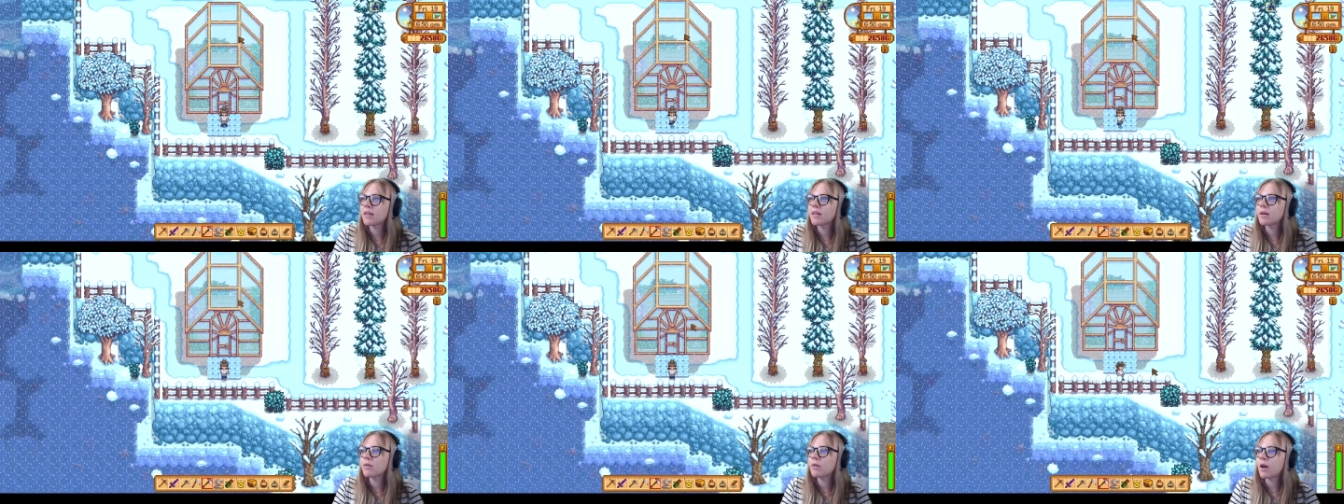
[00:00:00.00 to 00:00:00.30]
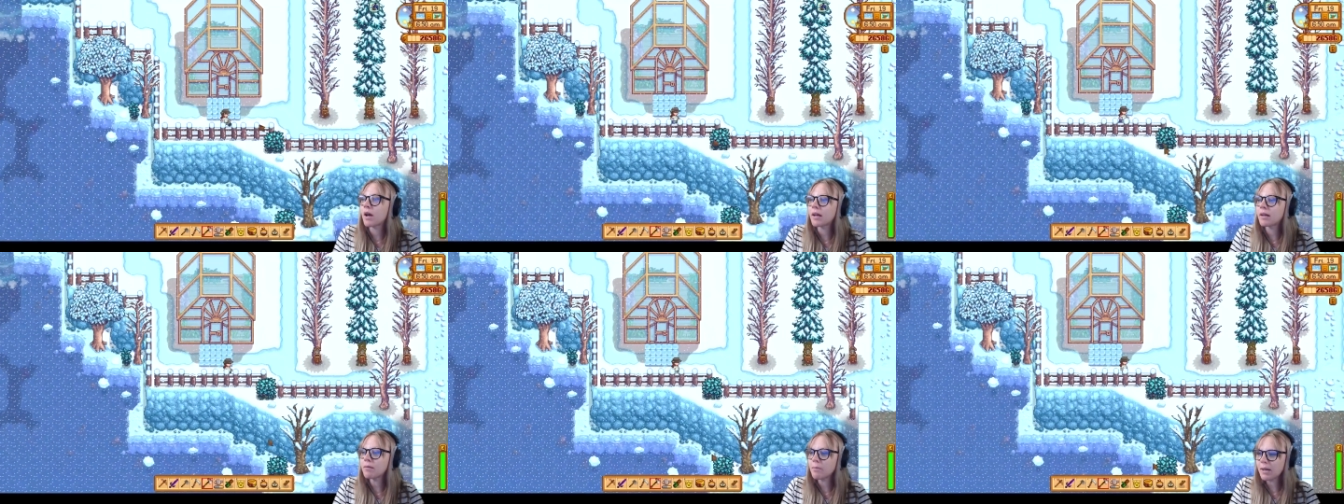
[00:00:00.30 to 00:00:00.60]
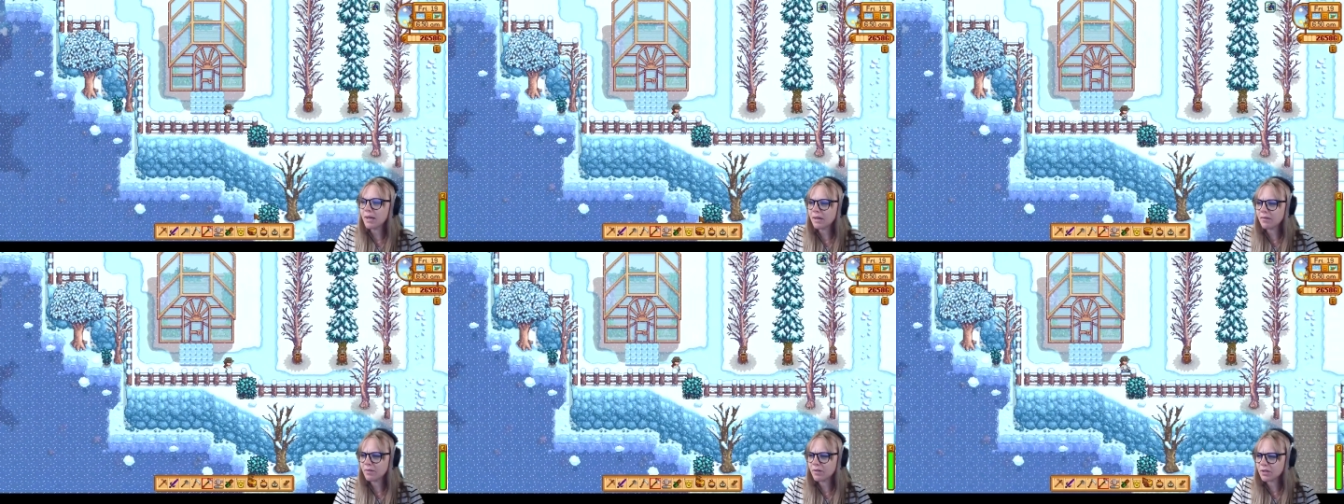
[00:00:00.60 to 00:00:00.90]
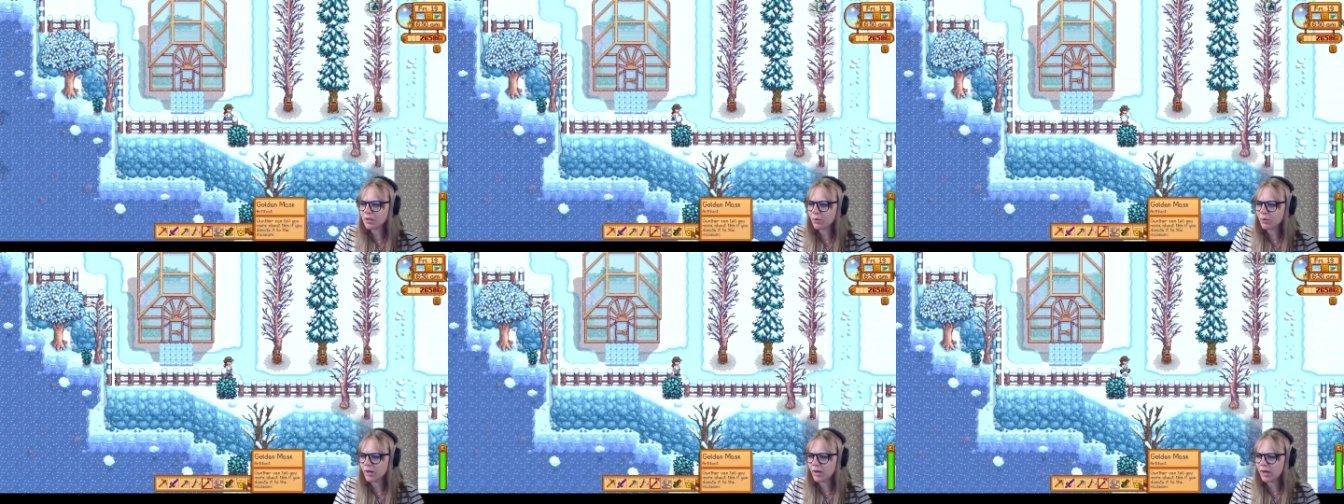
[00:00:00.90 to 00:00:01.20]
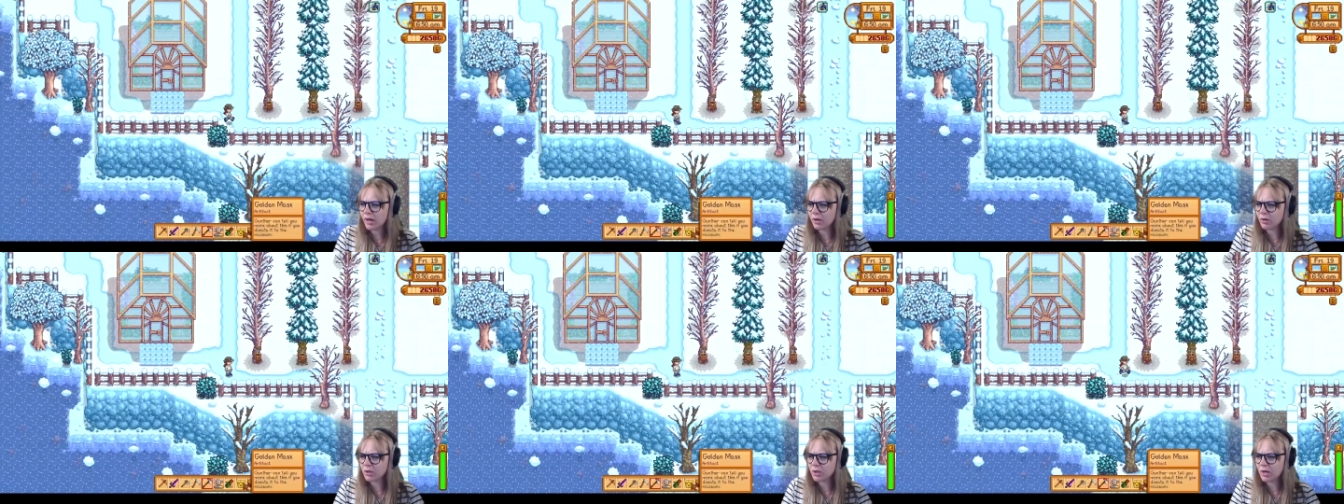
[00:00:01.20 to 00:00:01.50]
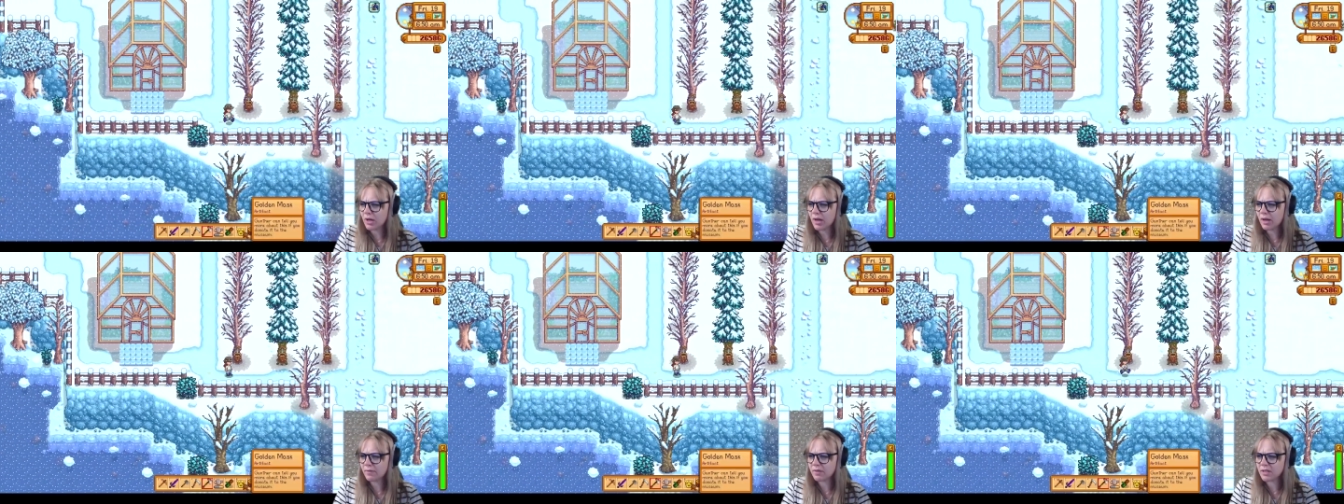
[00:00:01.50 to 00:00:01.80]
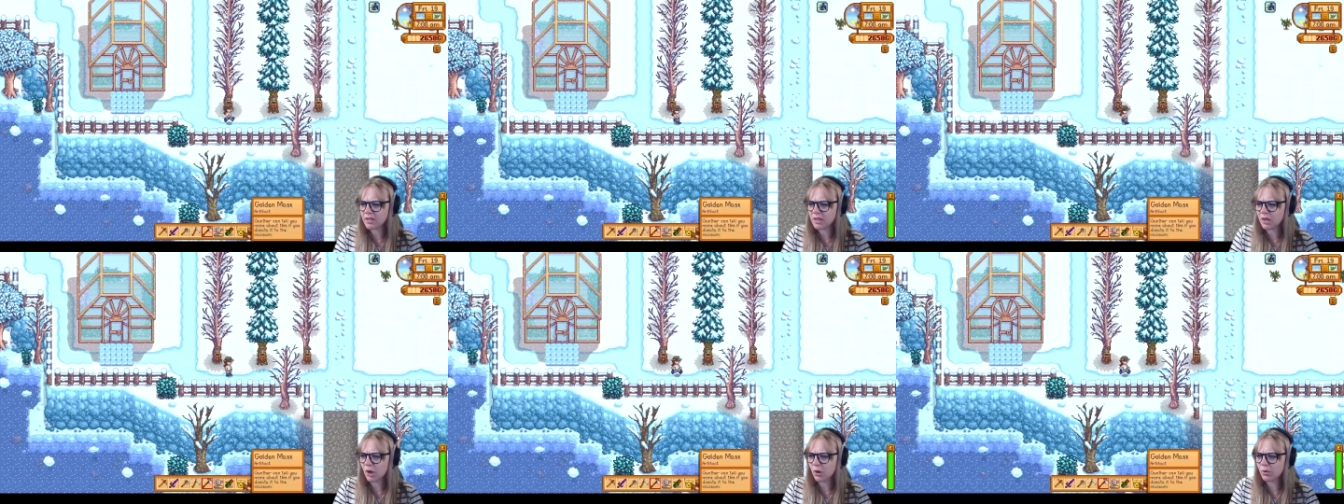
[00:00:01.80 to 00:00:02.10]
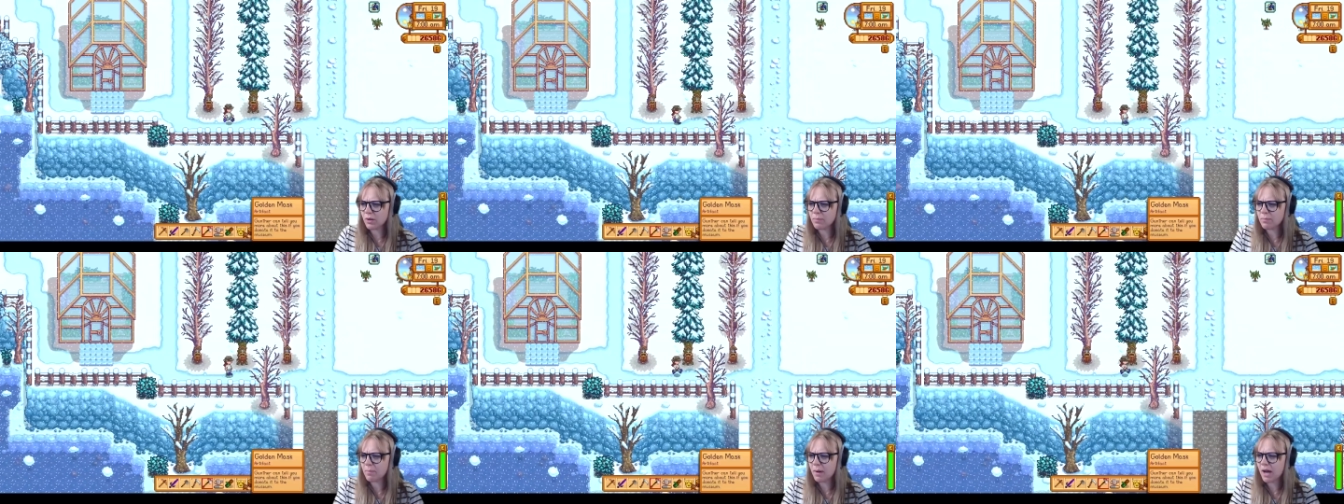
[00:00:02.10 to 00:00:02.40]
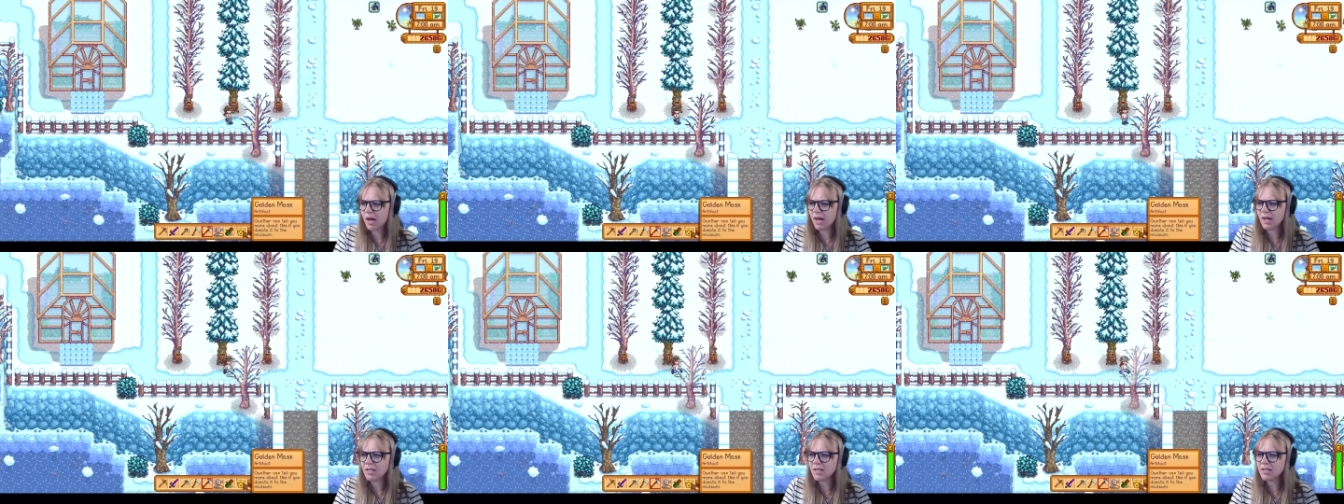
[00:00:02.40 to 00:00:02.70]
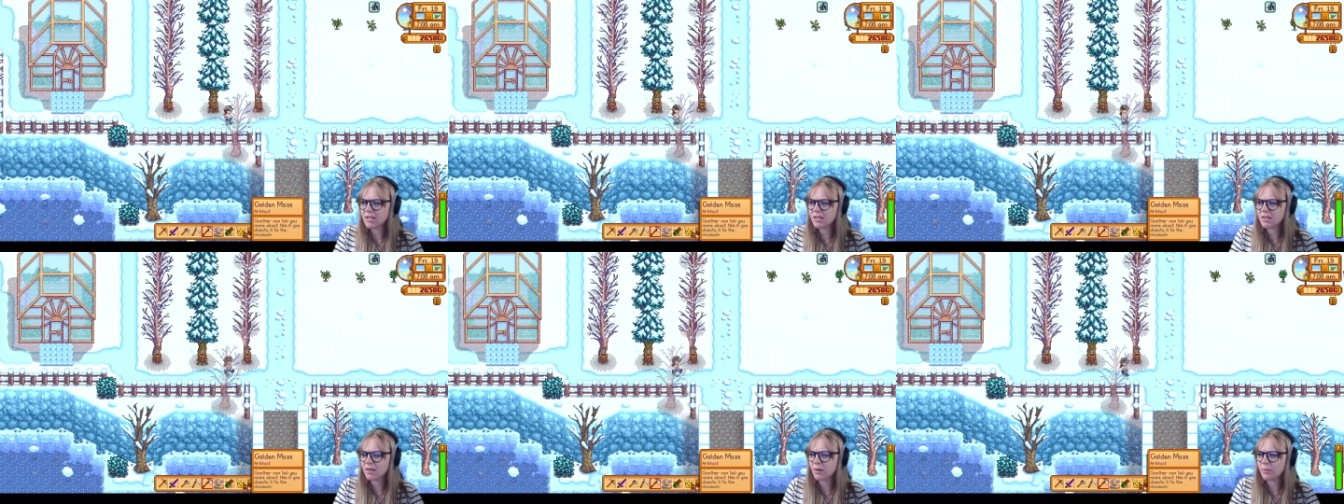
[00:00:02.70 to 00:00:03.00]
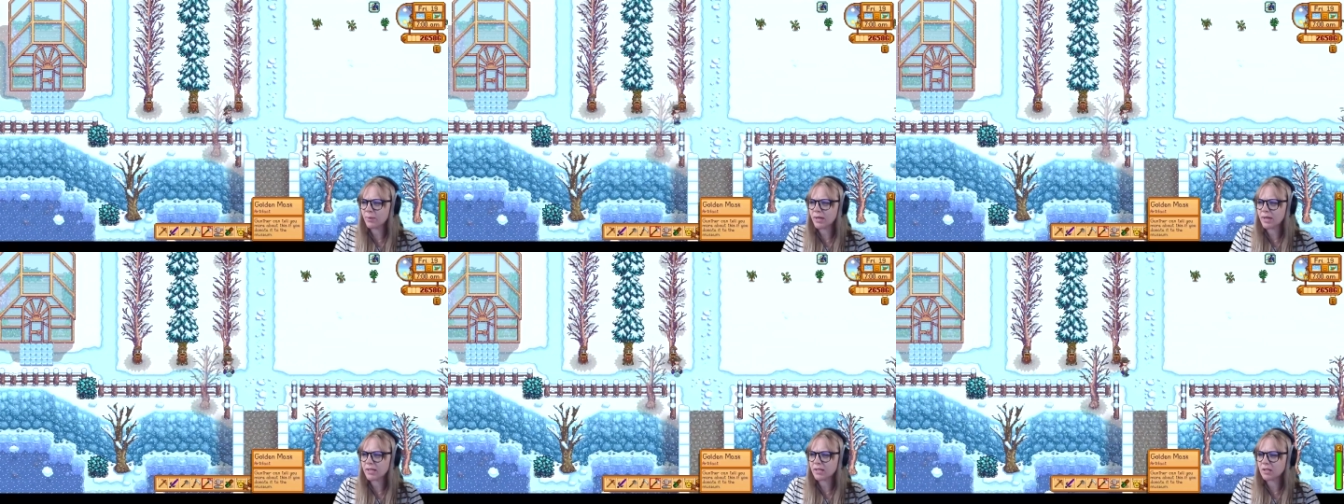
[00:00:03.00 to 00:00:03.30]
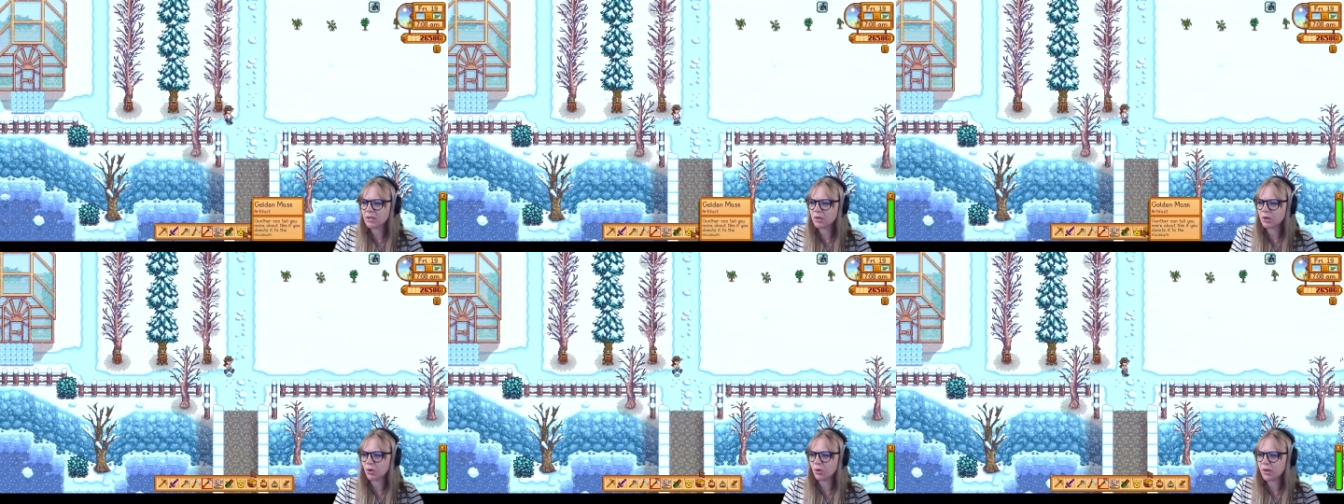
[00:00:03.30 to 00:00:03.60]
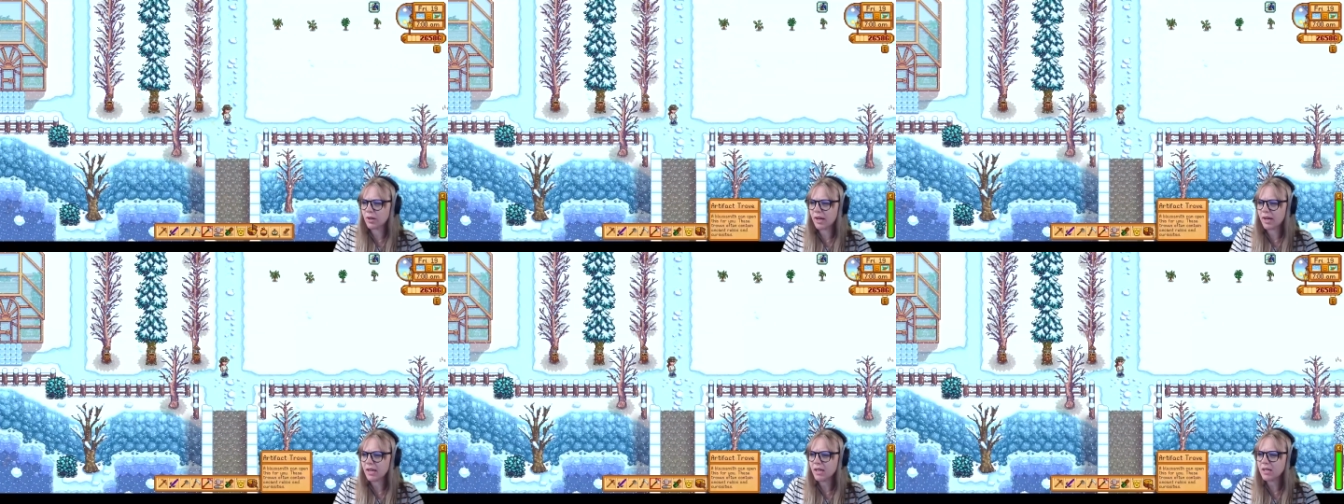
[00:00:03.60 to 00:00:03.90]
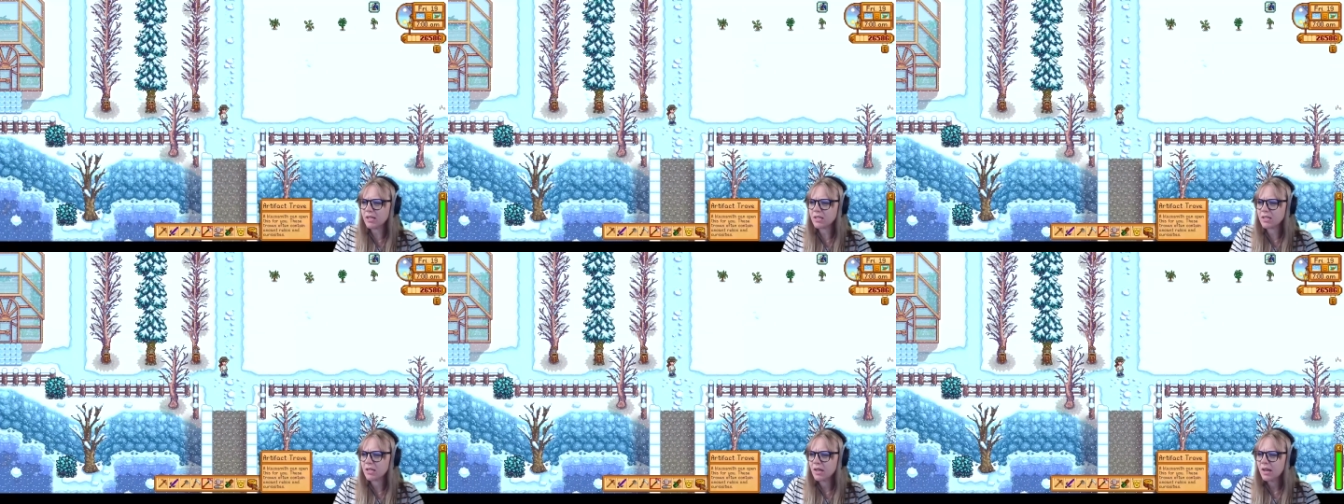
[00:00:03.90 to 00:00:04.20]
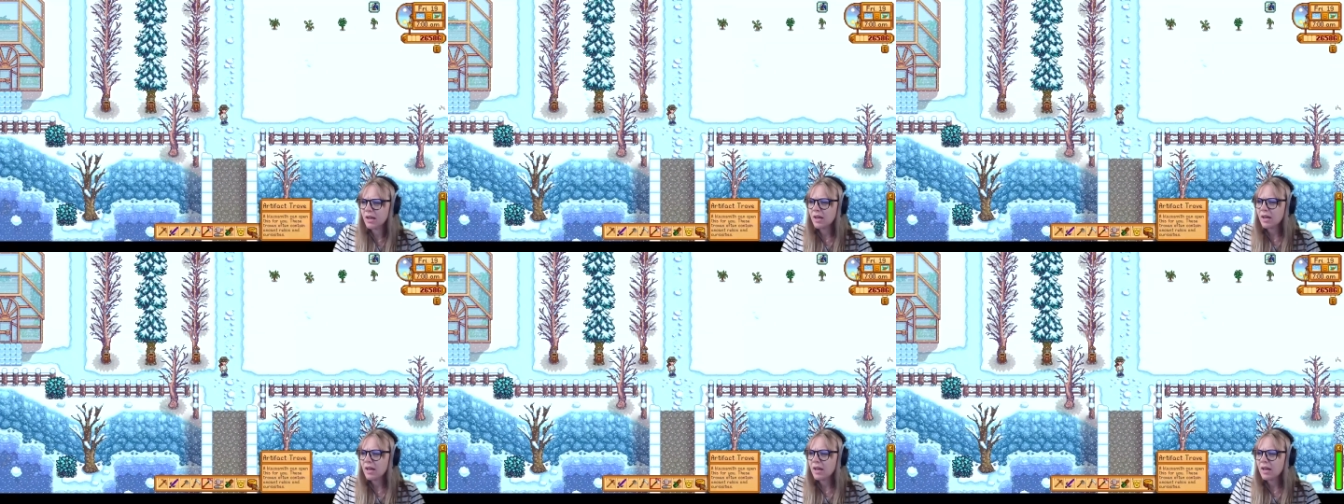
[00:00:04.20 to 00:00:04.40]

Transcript: and then in my inventory, I also have this golden mask that we need to donate,